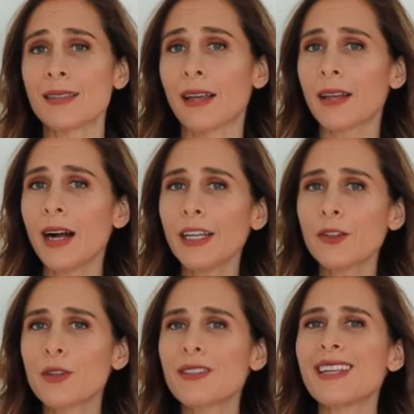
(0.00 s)
A
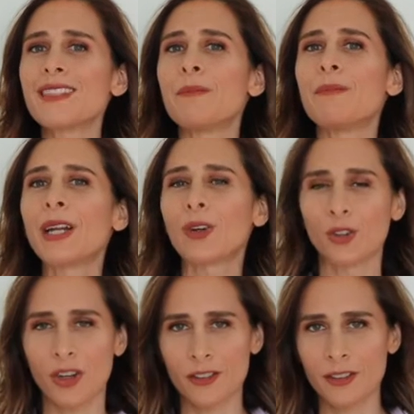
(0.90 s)
psychiatrist is a medical
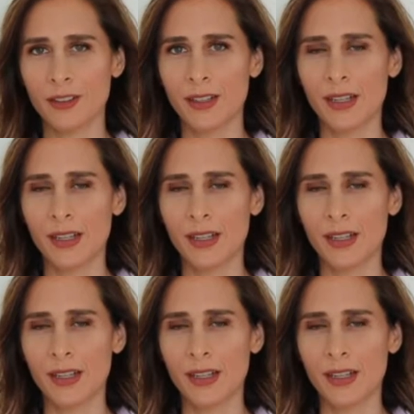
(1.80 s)
doctor.